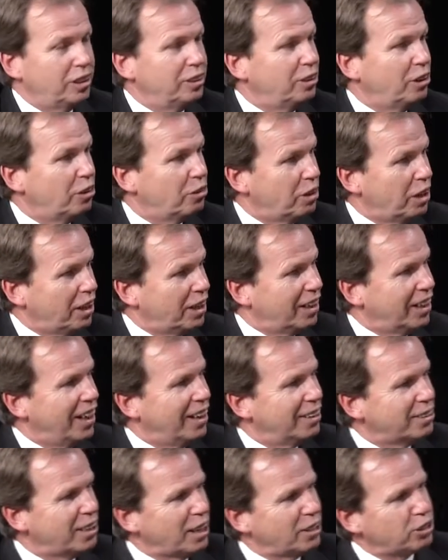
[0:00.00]
You know,
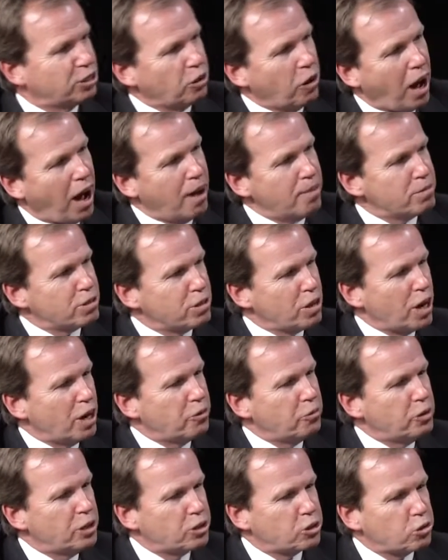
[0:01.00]
again, so
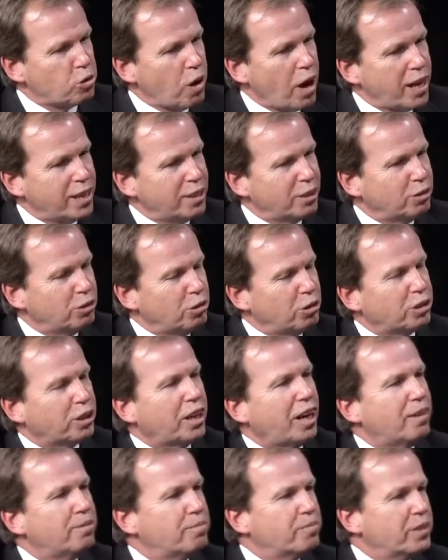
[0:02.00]
we're trying to look
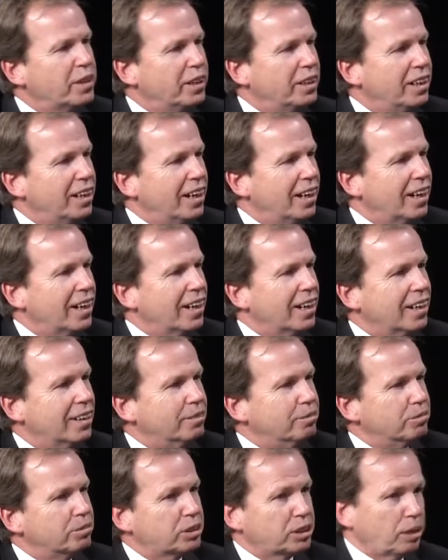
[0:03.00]
up,
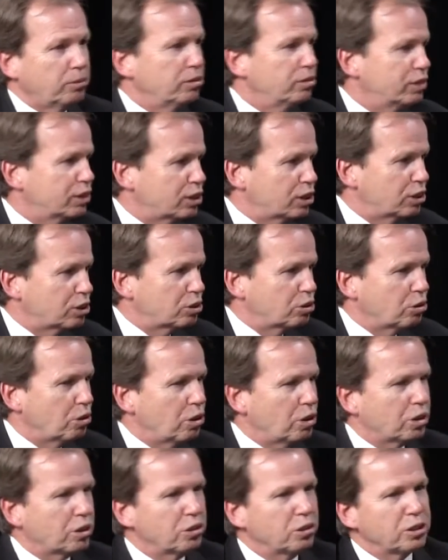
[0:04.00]
some of it's
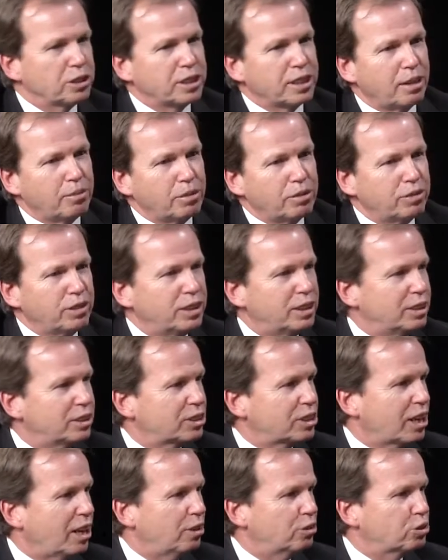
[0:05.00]
historical, some of it
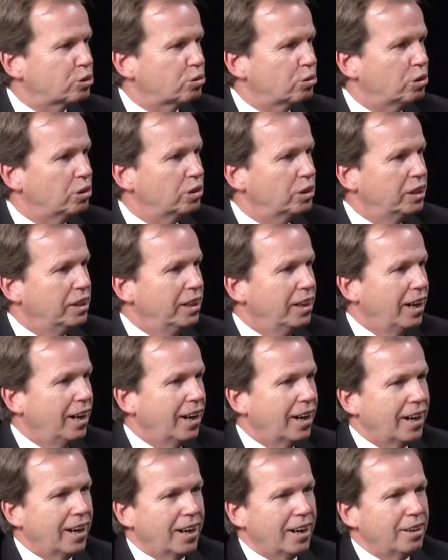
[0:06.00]
is cultural.
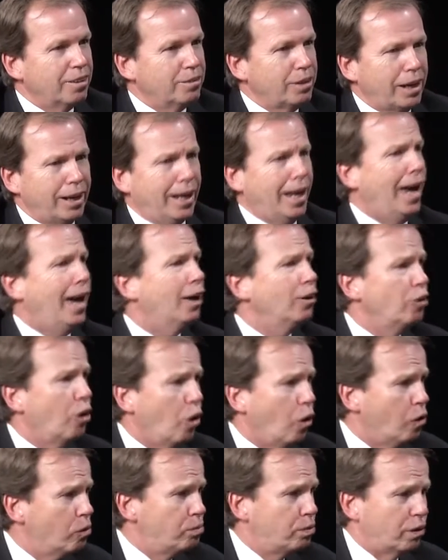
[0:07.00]
Hal
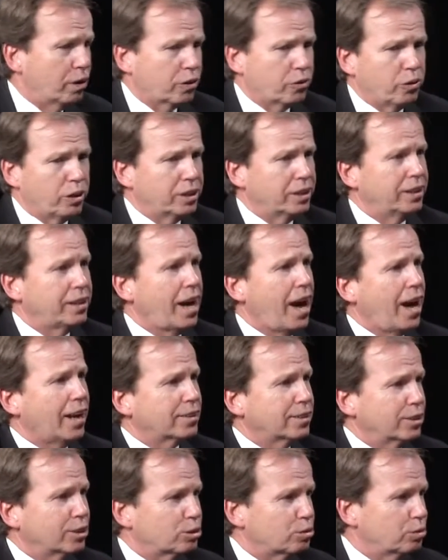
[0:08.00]
Holbrook, one of the
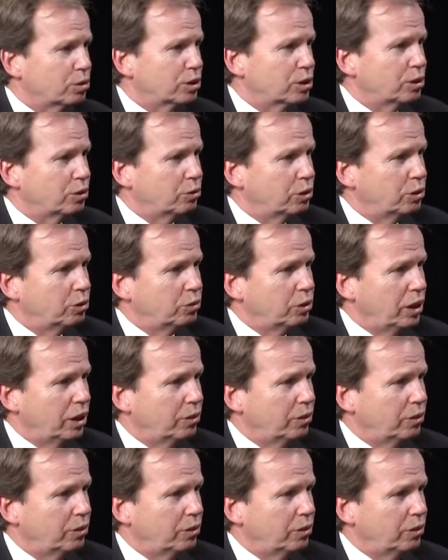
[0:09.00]
actors, lived